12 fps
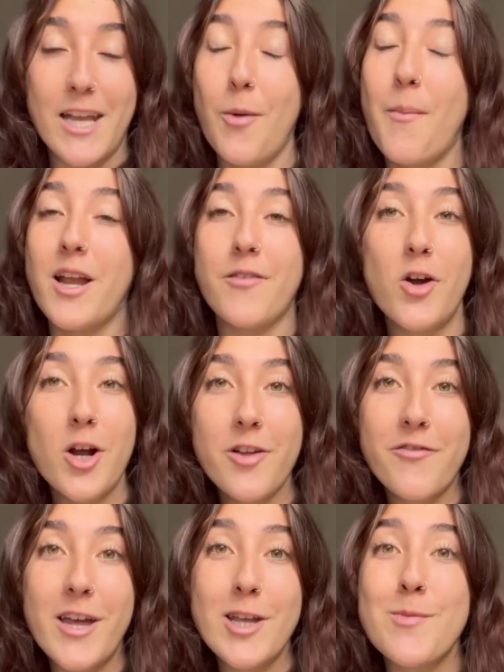You might have heard of
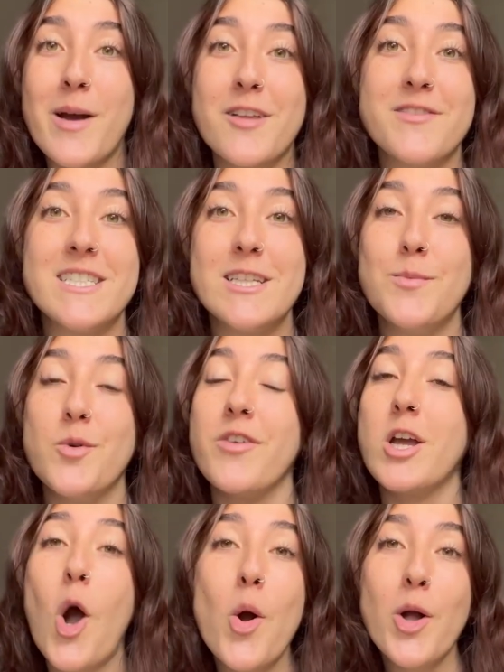it, you might have seen the movie
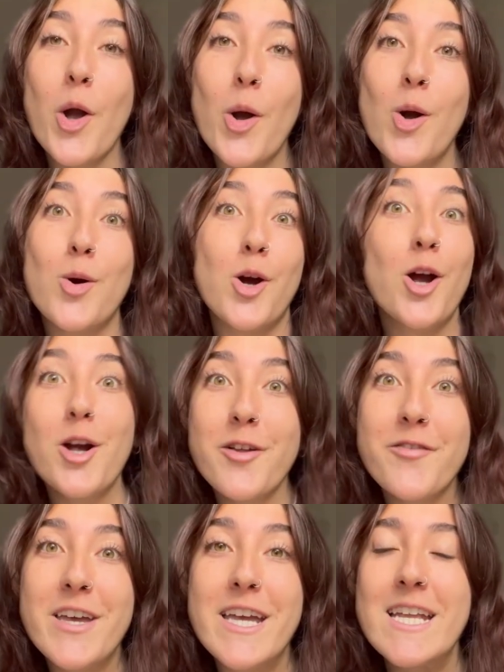Coco or heard
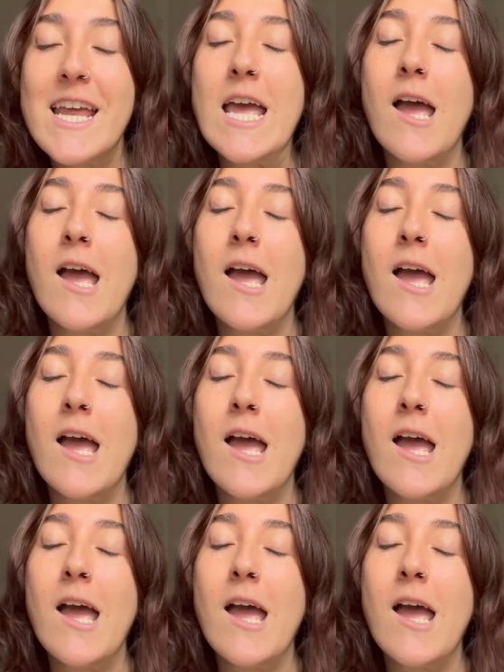of it.